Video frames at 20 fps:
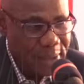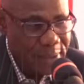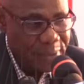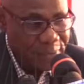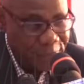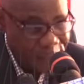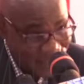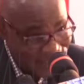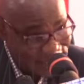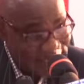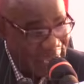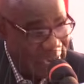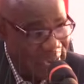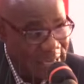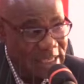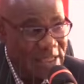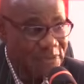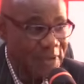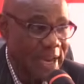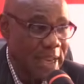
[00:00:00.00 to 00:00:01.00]
This again
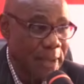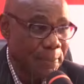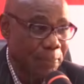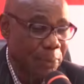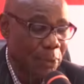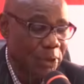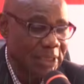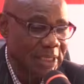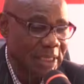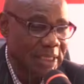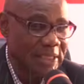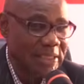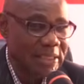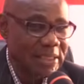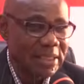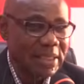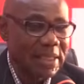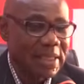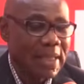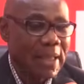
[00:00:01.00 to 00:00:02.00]
is very important,
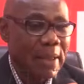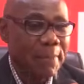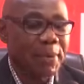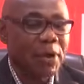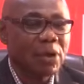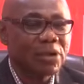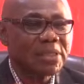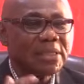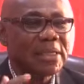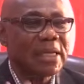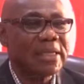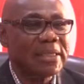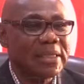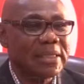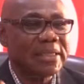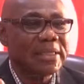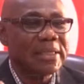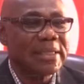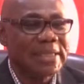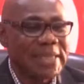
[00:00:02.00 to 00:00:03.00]
because
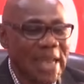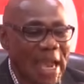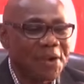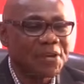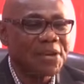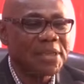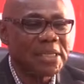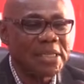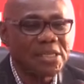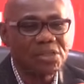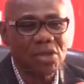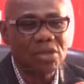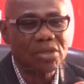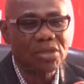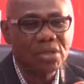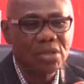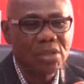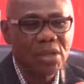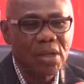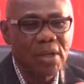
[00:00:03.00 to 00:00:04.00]
integrity is not